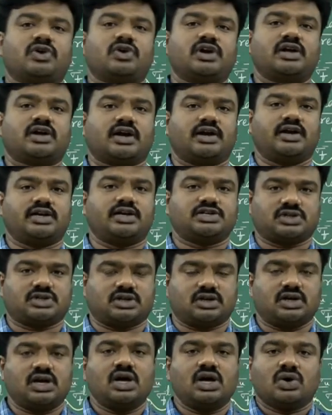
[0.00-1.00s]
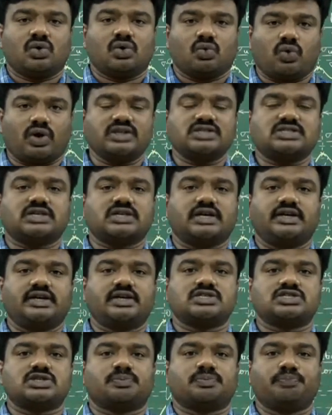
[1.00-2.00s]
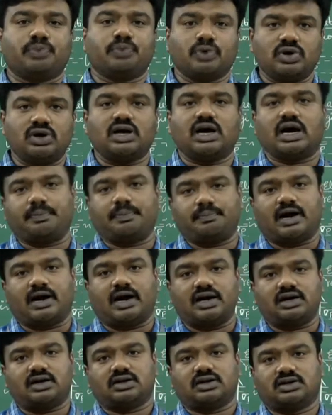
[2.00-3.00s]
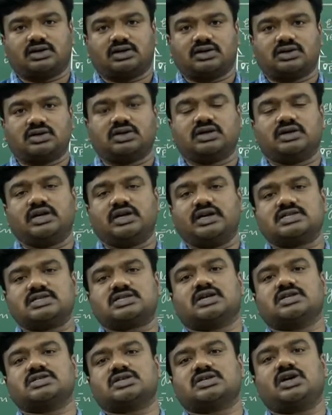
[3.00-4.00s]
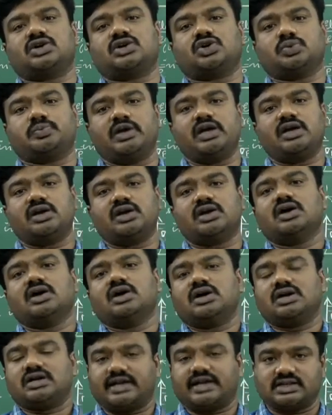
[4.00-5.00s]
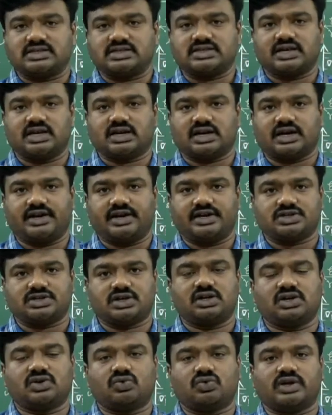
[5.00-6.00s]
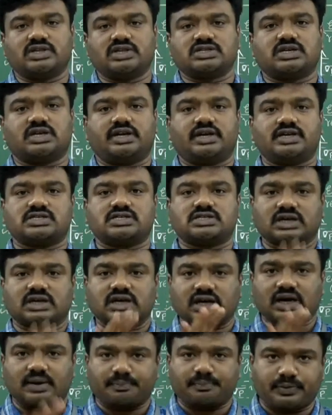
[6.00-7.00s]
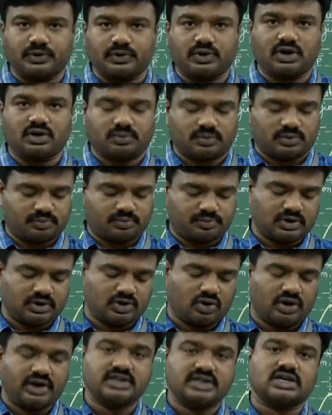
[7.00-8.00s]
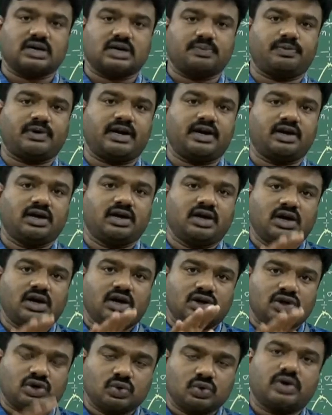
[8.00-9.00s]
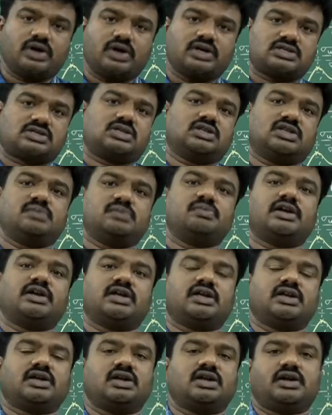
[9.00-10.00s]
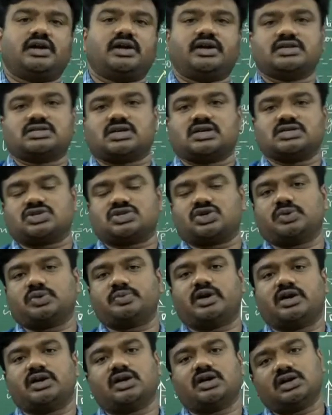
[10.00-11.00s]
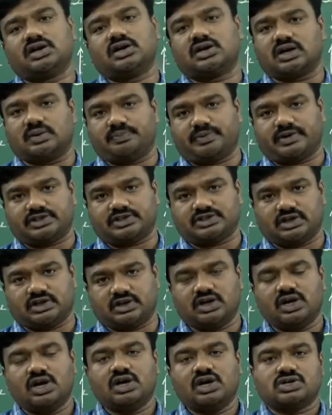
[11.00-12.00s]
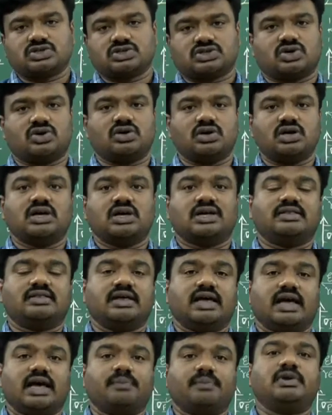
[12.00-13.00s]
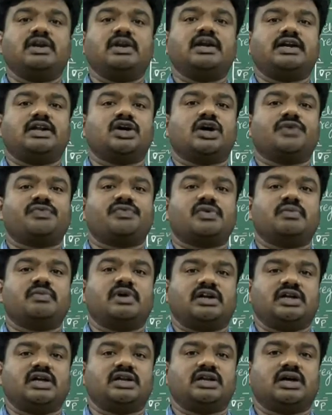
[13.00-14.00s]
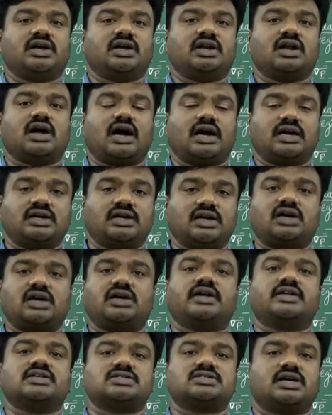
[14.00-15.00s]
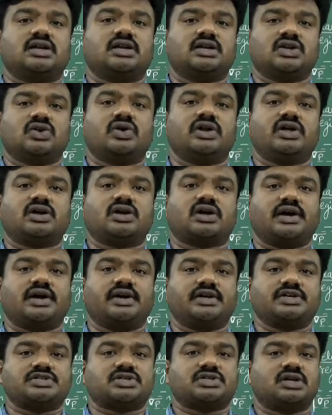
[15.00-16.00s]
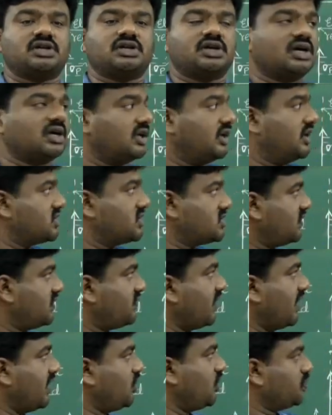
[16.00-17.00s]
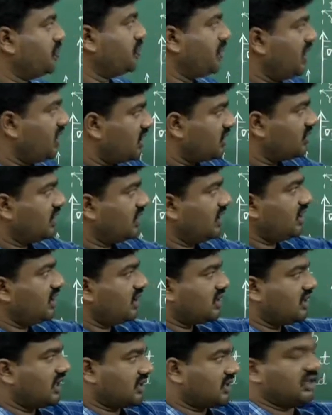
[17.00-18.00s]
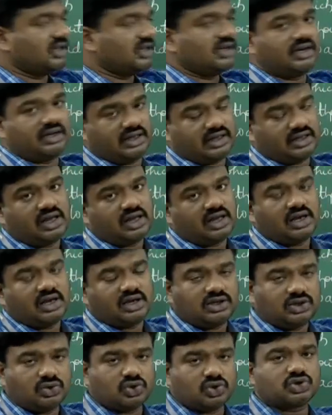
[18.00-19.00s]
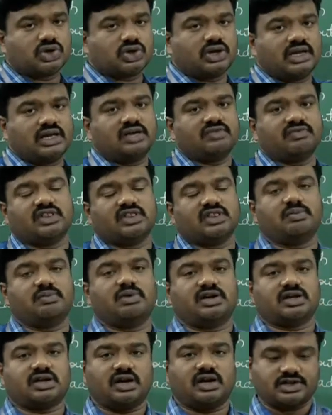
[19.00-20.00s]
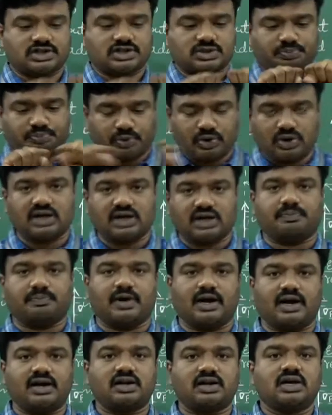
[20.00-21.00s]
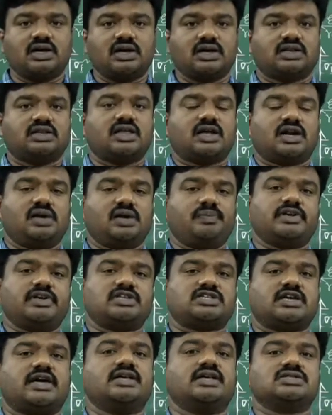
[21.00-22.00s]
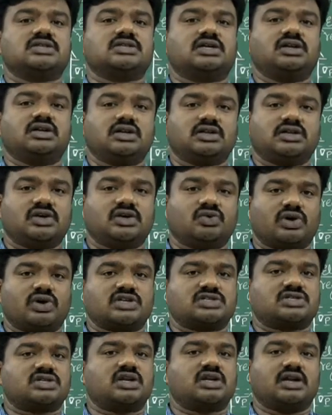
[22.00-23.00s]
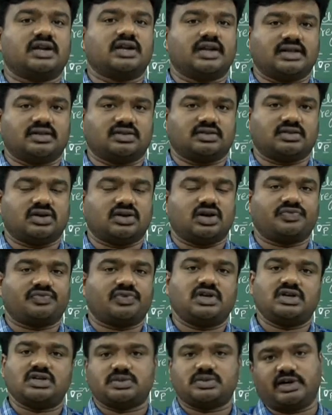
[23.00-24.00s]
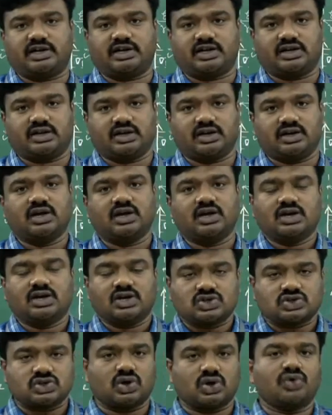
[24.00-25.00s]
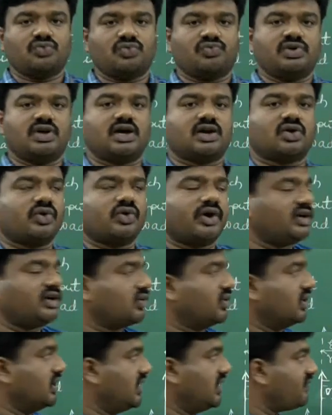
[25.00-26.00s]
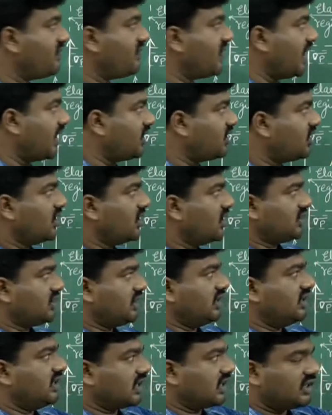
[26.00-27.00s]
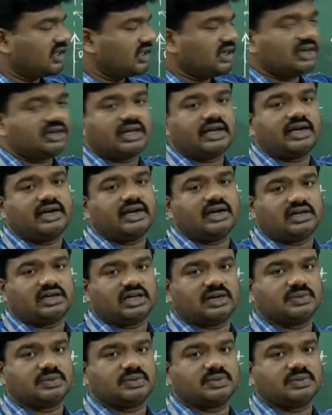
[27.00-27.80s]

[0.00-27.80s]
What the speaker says: loading condition. Once it is pulled apart, it is considered to be tensile condition. Once it is load is applied towards the material, it is considered to be under compression. So the ability of a material under tensile loading condition is defined to be the ductility. Usually when the material is pulled apart, there will be change in the original length of the material. So we are going to define the ductility in